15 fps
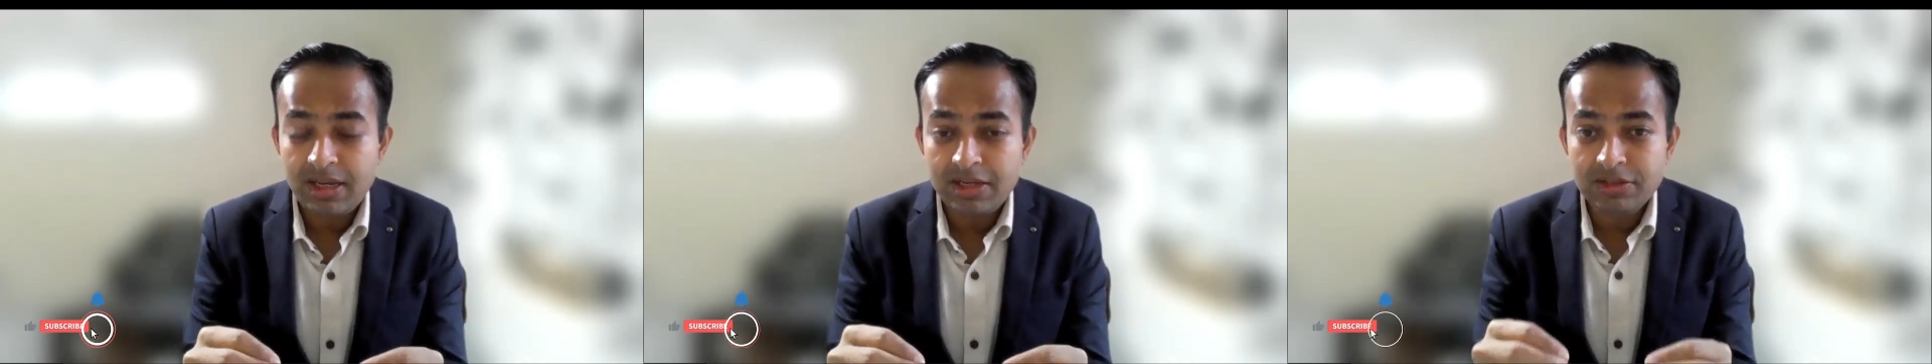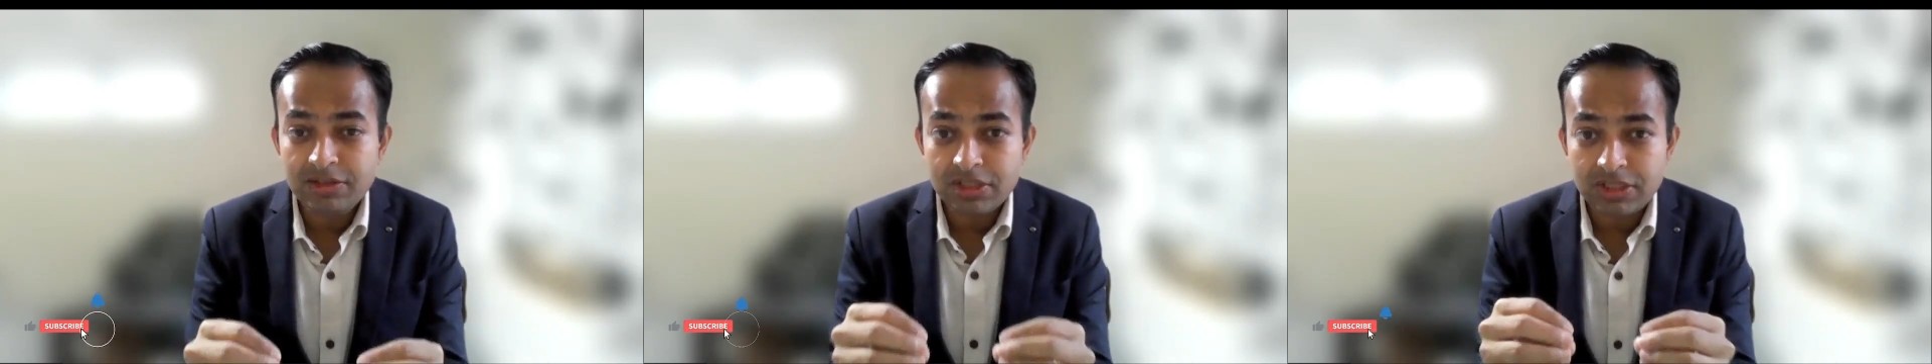
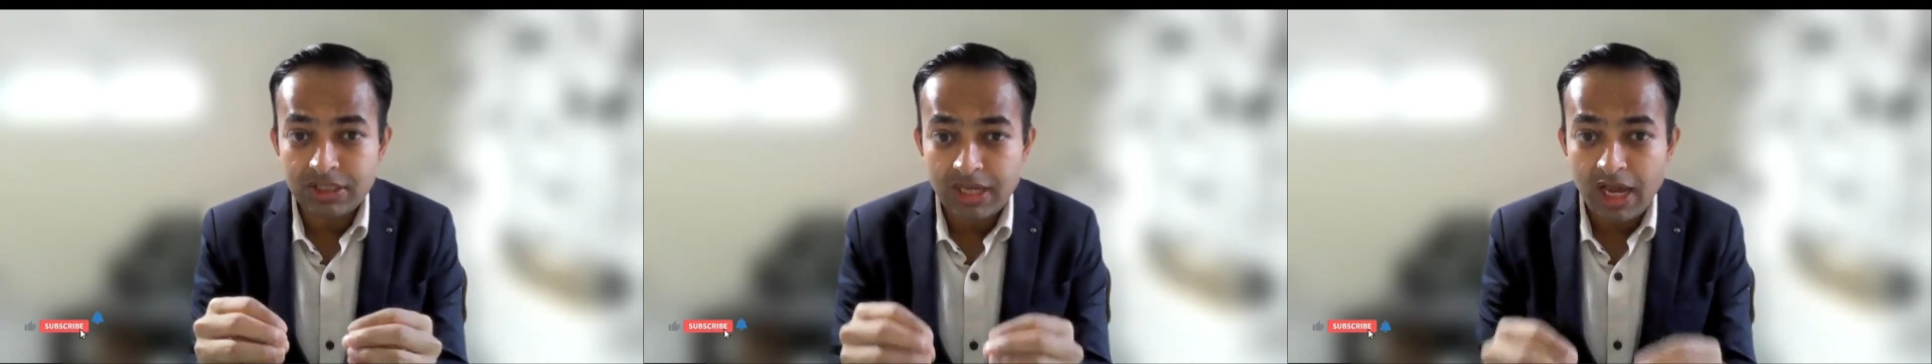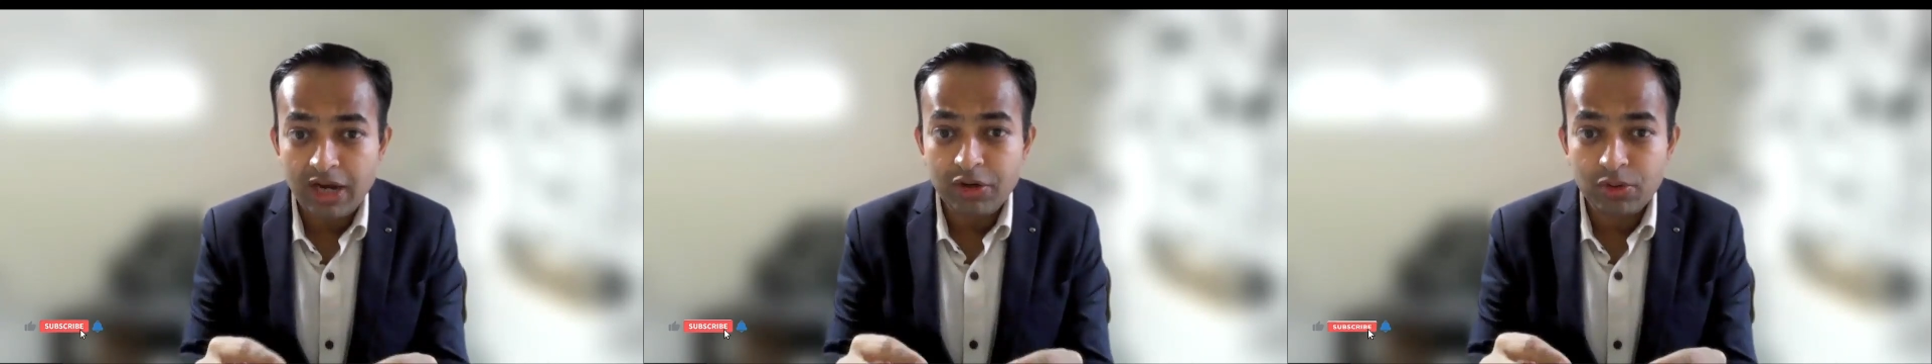is a
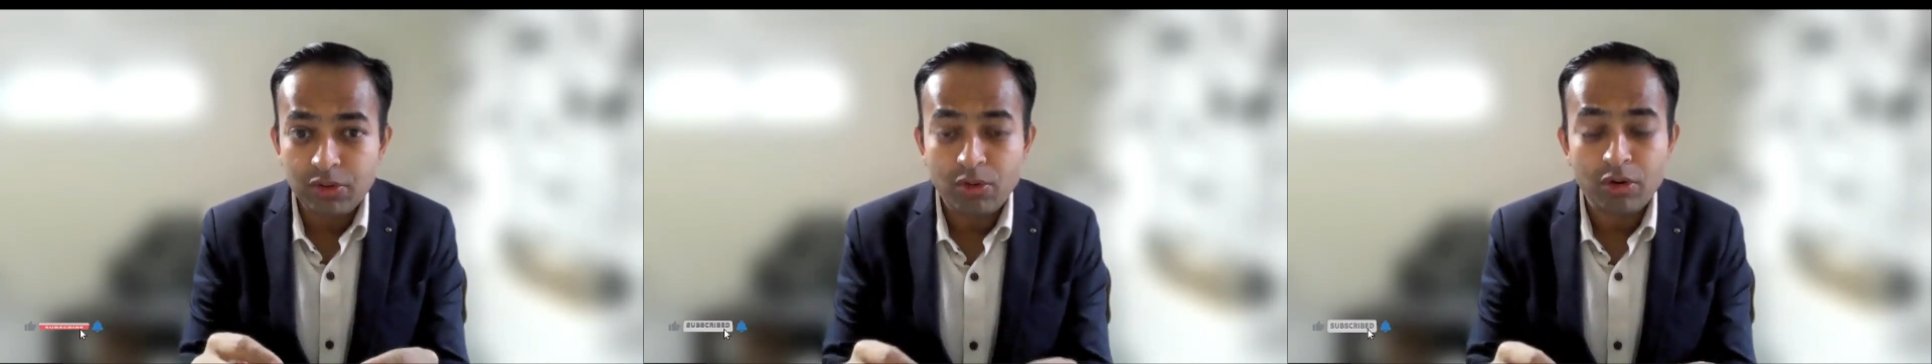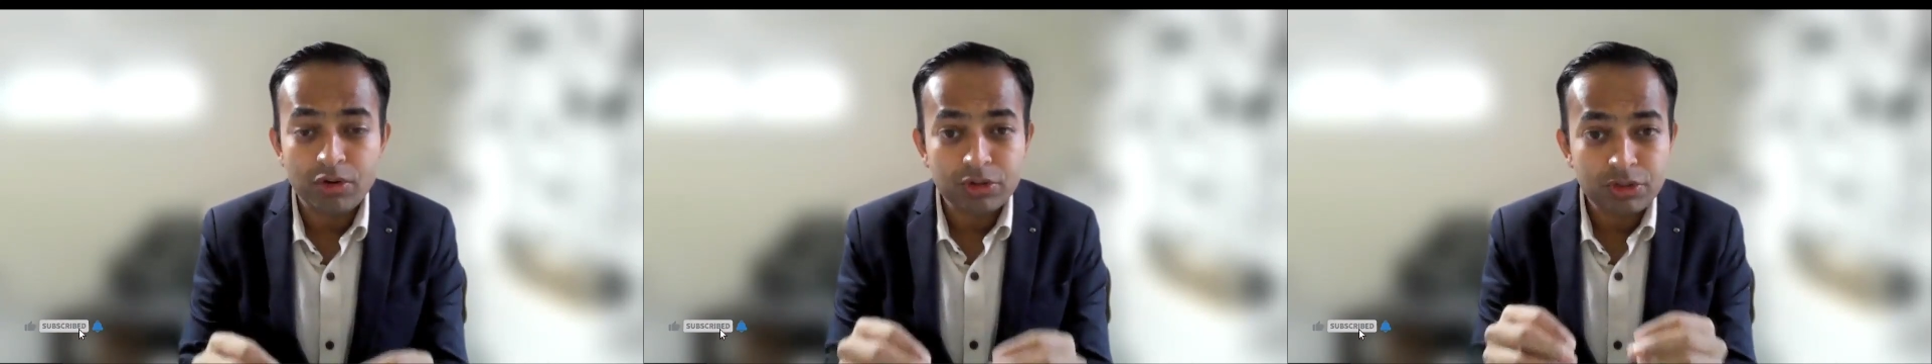
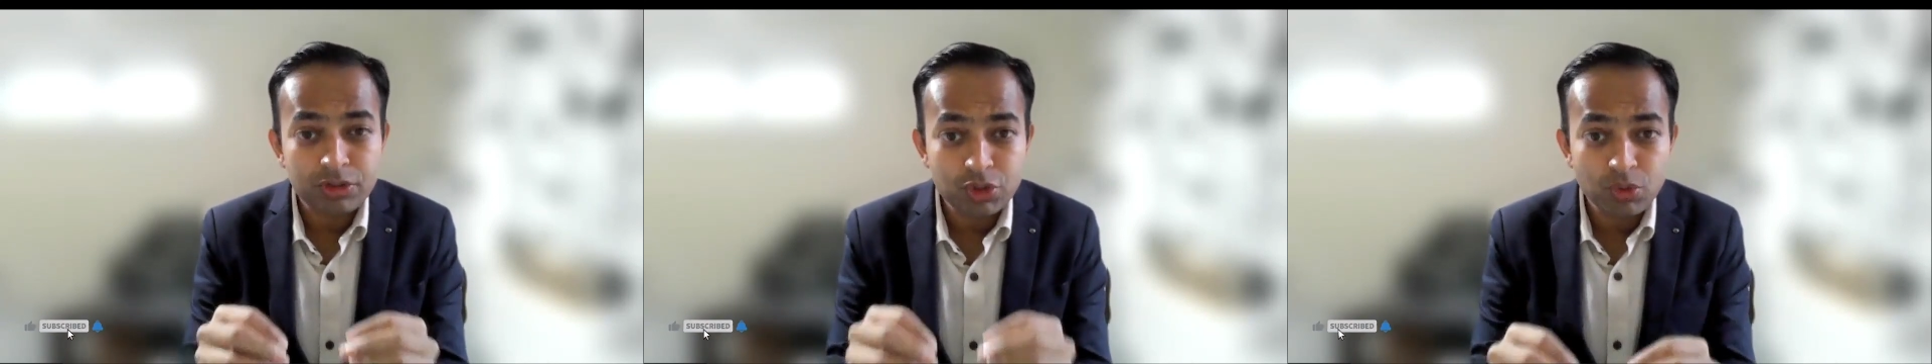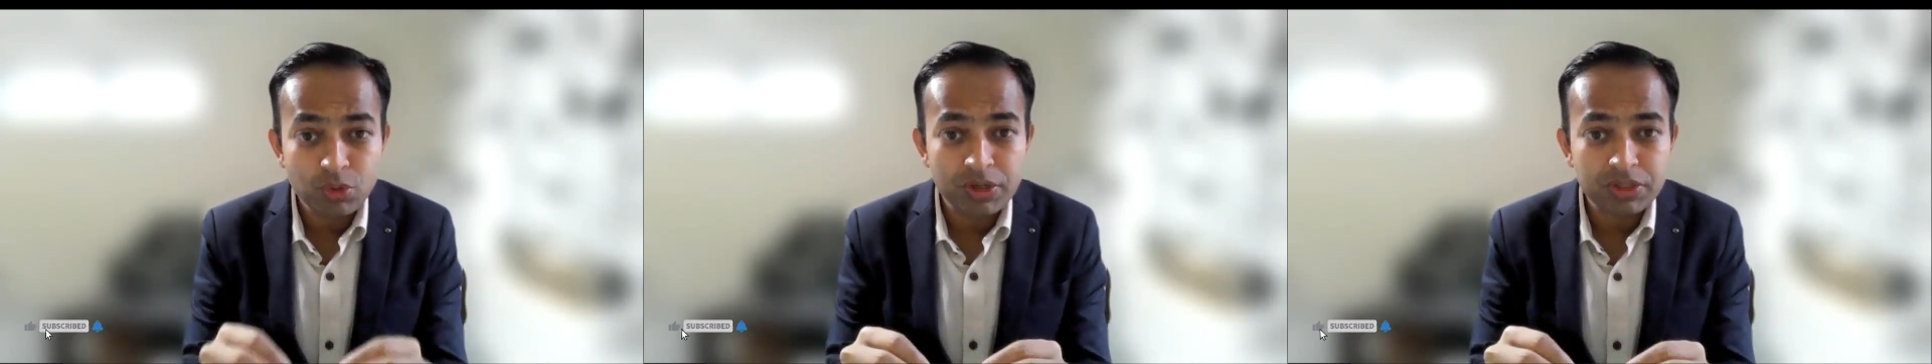scenario or a
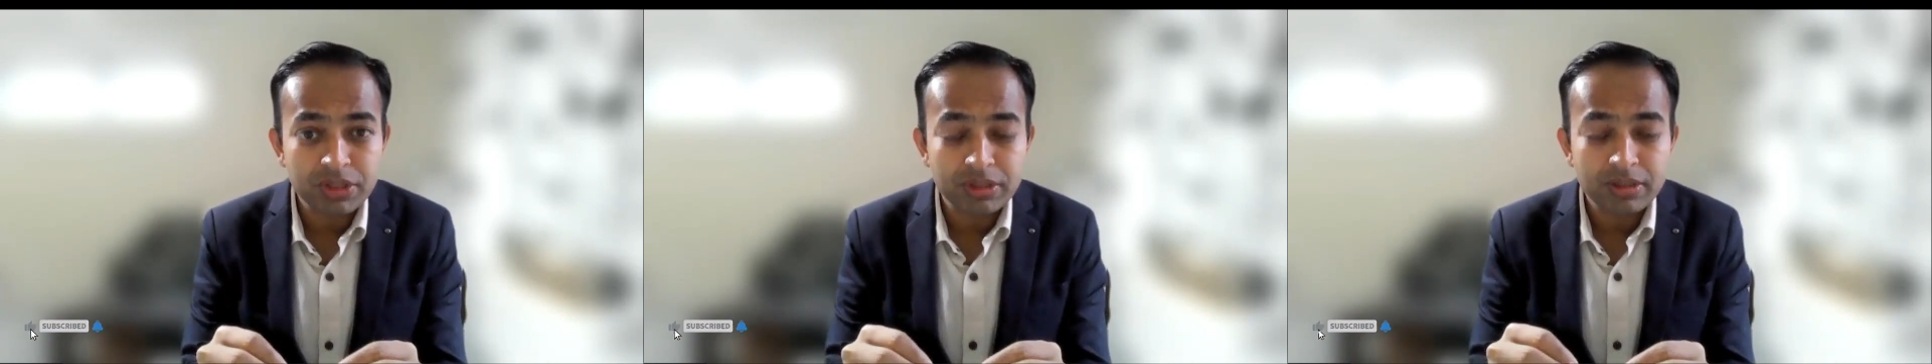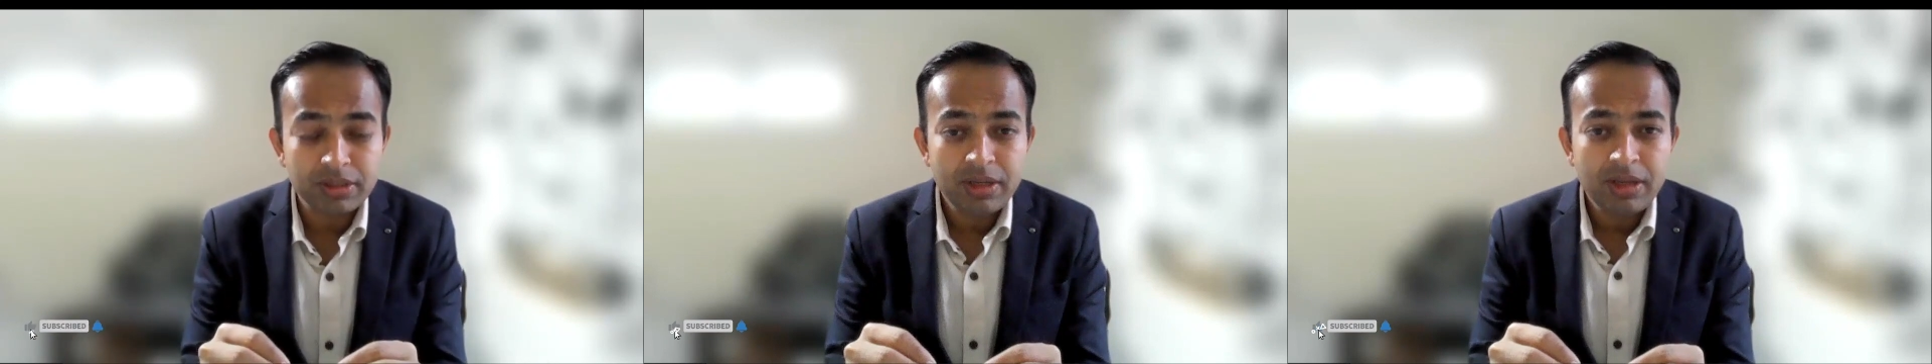
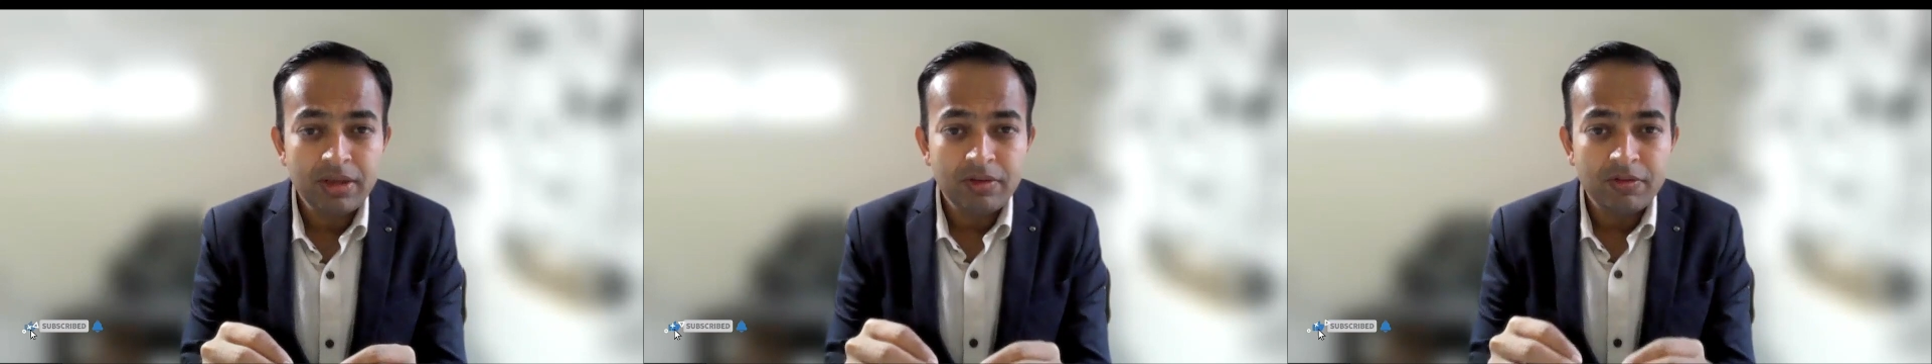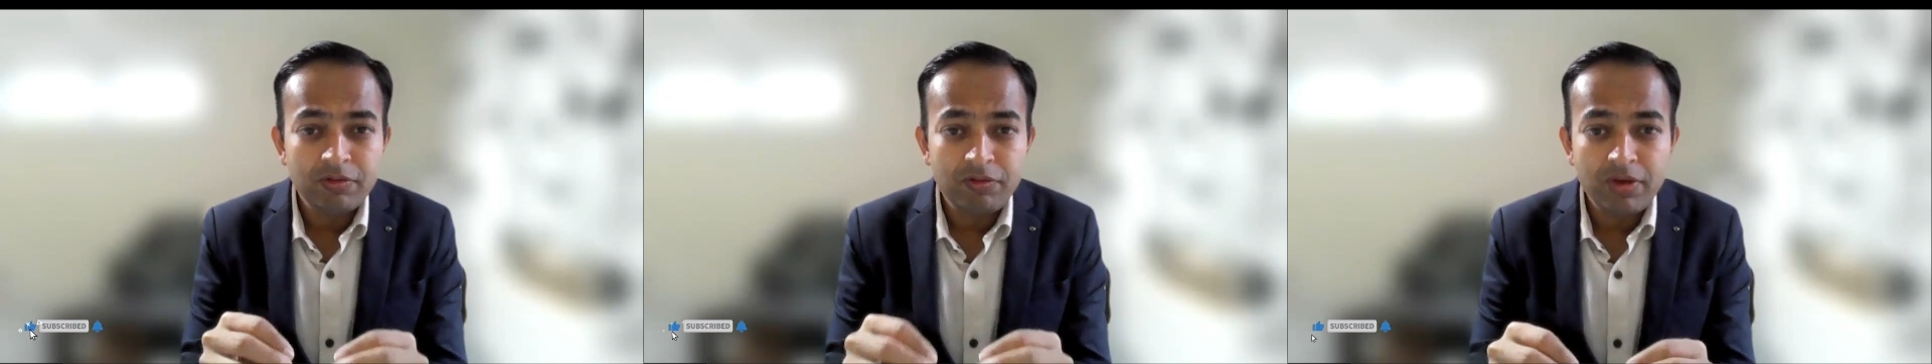situation
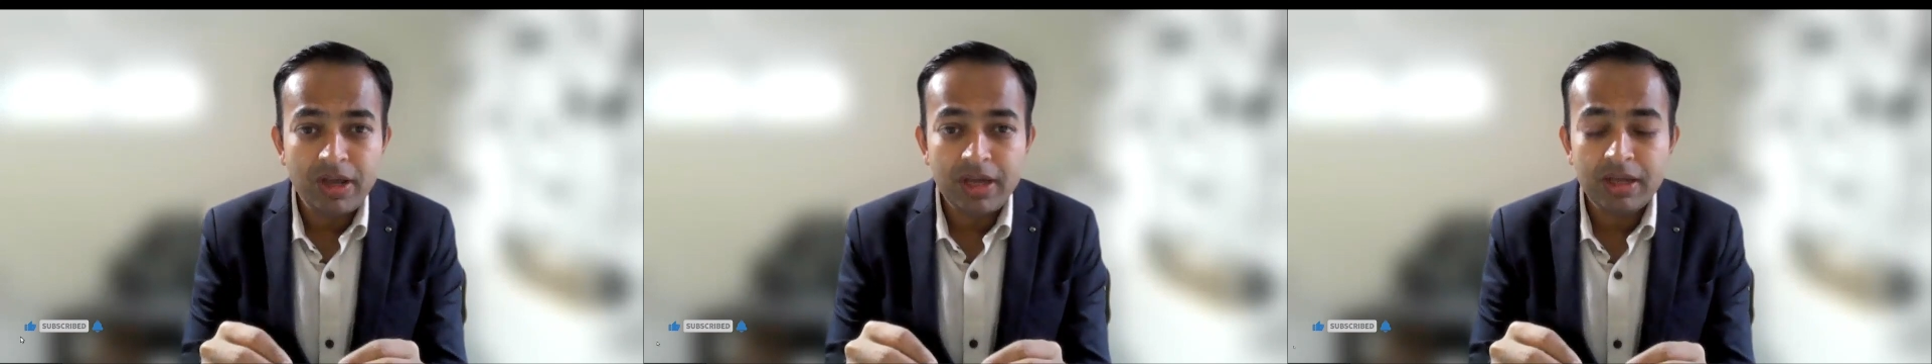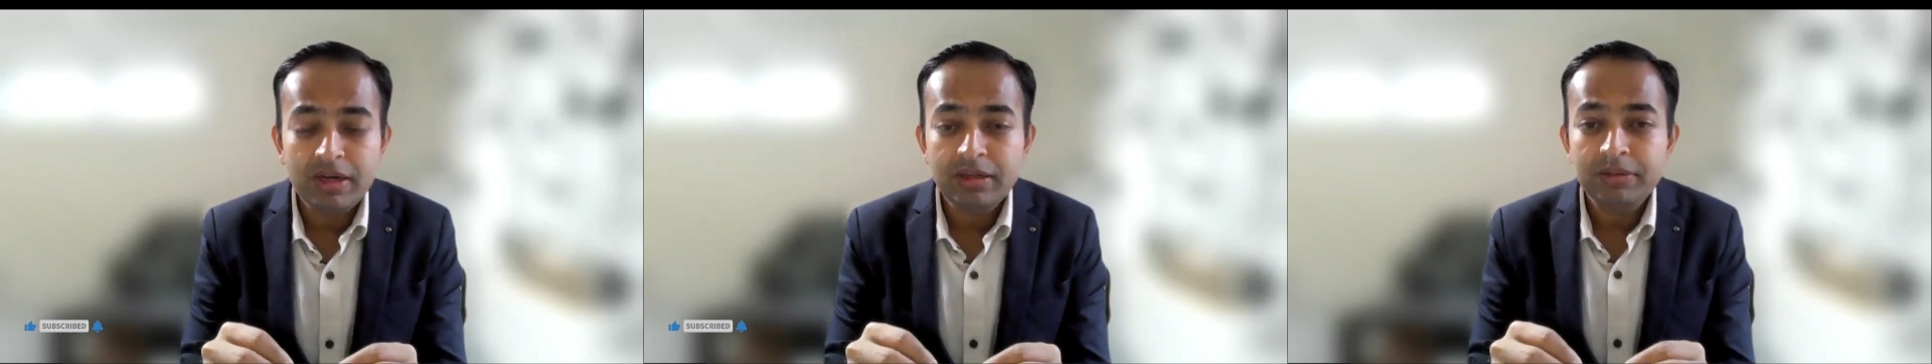
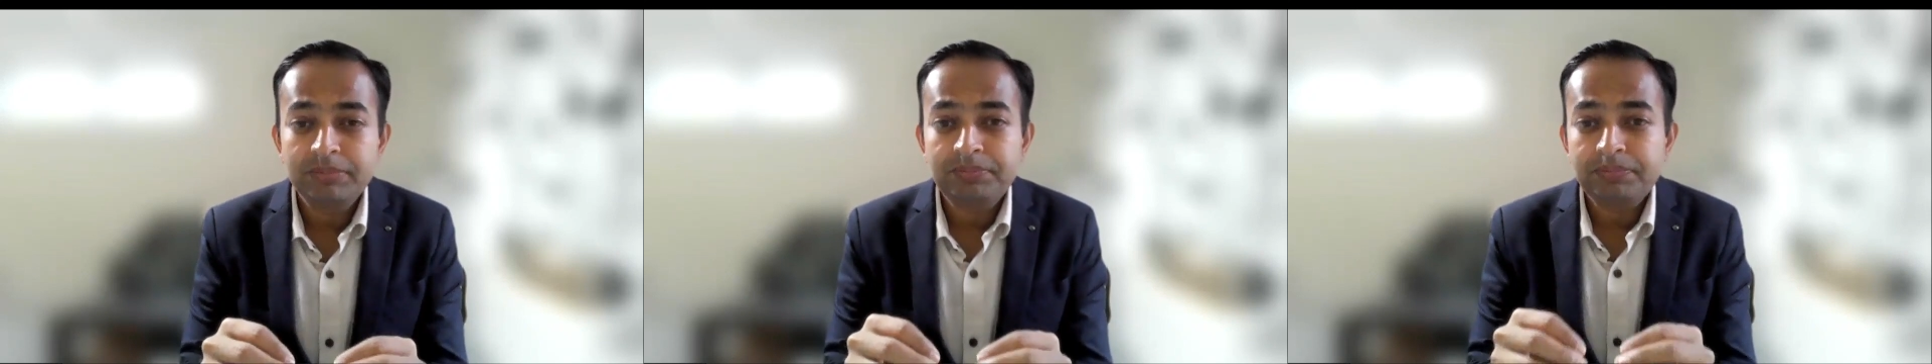where